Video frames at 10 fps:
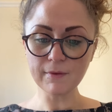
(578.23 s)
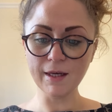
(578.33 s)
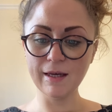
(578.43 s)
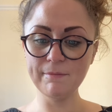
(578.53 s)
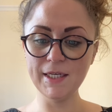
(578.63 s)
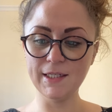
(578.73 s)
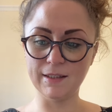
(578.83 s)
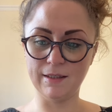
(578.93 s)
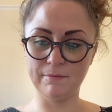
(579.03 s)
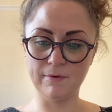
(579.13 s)
I
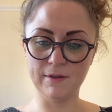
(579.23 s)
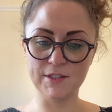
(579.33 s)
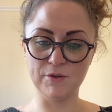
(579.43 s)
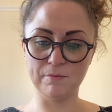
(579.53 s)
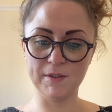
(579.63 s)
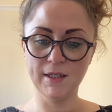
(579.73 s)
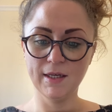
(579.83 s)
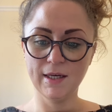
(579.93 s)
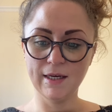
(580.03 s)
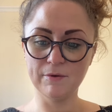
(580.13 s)
immediately assumed
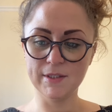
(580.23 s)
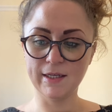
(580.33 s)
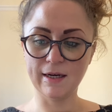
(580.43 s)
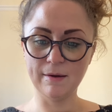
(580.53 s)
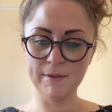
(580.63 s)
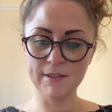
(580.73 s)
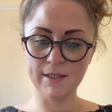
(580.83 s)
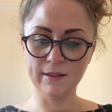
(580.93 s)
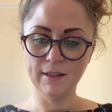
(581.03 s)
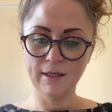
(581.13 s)
it was the
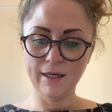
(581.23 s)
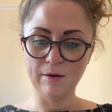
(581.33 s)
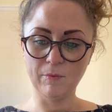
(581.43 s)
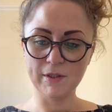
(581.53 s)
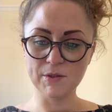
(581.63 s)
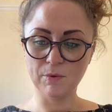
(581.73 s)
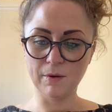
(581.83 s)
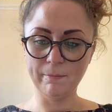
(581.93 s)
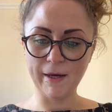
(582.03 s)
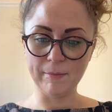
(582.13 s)
carpenter and went to
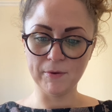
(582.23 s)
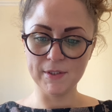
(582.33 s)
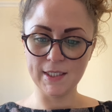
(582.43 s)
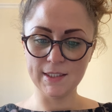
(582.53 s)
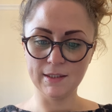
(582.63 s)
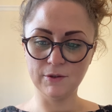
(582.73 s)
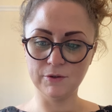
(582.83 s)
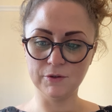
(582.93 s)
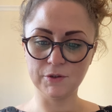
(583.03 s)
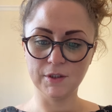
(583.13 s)
warn Bep, who was eating
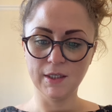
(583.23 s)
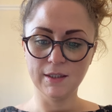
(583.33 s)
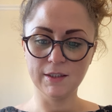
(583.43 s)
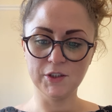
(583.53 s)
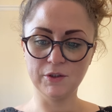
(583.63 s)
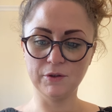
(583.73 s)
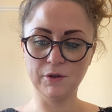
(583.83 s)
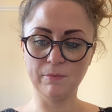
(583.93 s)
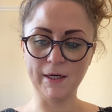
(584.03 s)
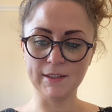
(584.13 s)
lunch, that she couldn't
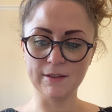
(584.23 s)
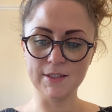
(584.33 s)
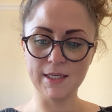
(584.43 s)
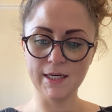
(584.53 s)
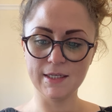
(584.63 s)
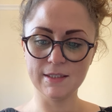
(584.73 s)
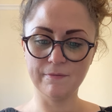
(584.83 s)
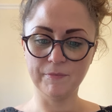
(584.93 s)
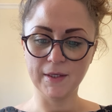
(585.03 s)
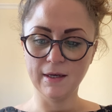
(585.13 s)
go back downstairs.
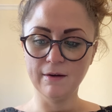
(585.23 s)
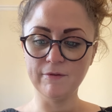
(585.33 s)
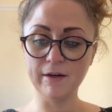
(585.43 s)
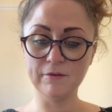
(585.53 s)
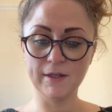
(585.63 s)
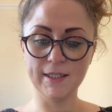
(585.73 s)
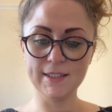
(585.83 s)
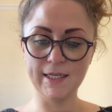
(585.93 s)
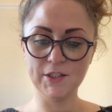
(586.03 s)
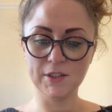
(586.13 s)
Father and I
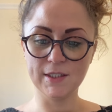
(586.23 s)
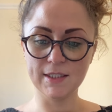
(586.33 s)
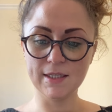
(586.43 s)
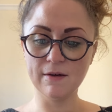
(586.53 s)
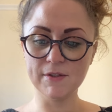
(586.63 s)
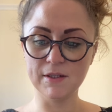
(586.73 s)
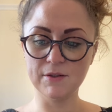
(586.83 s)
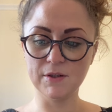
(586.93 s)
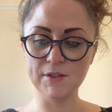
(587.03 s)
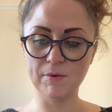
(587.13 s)
stationed ourselves at the
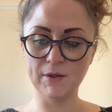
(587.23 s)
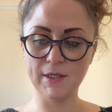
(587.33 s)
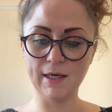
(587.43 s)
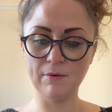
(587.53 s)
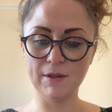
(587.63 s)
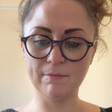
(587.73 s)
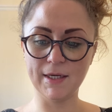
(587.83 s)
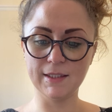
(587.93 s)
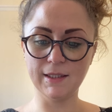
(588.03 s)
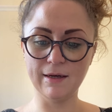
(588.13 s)
door so we could hear when the
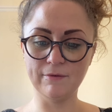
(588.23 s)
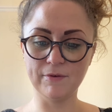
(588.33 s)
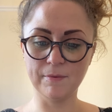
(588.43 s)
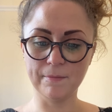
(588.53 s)
man had left.